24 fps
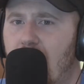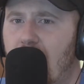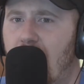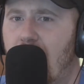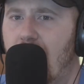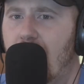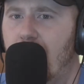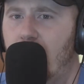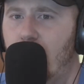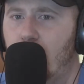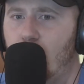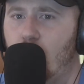
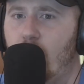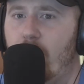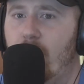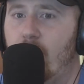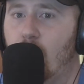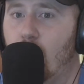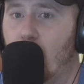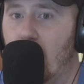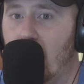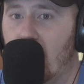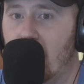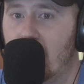and
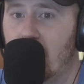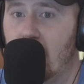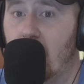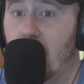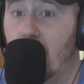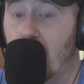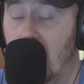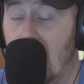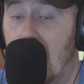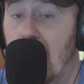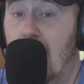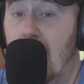we've worked
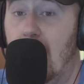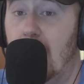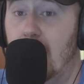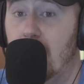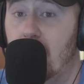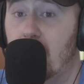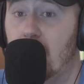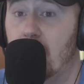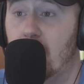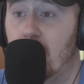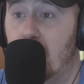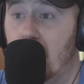a lot
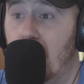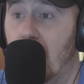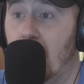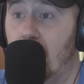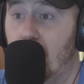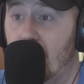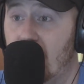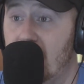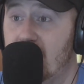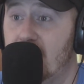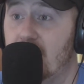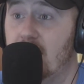like
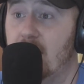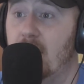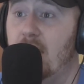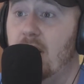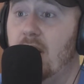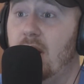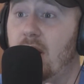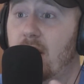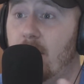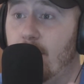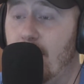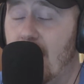
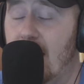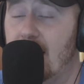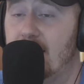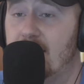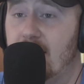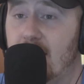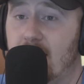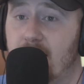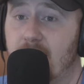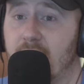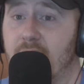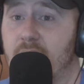recently in the past
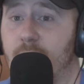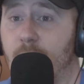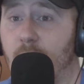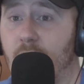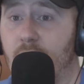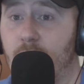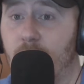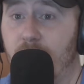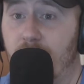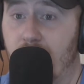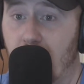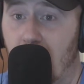like six
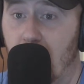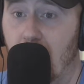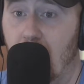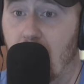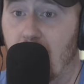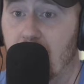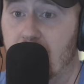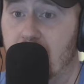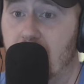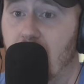months. We've done a lot of